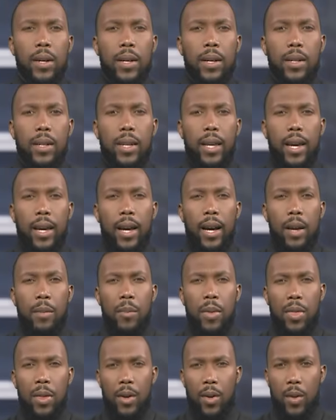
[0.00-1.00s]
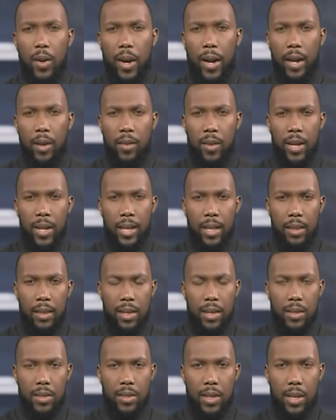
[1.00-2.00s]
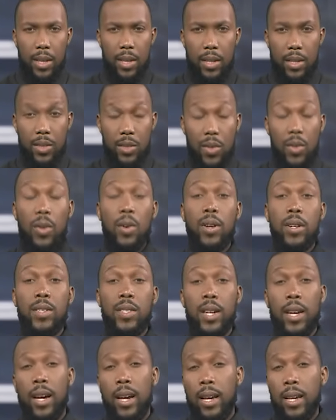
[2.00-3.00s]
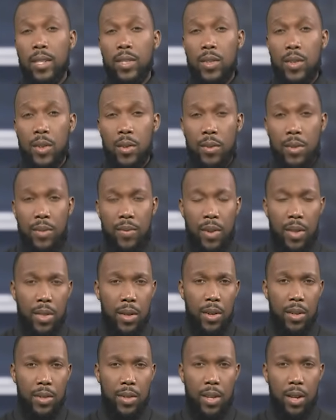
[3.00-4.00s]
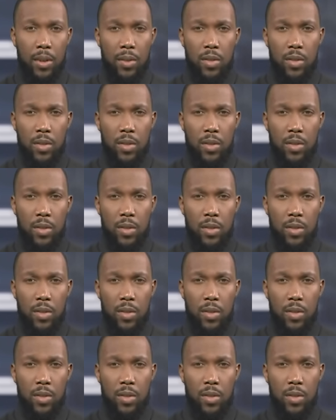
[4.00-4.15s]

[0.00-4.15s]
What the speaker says: Good day, I'm Theodore Henry, and this is your JIS News for Thursday,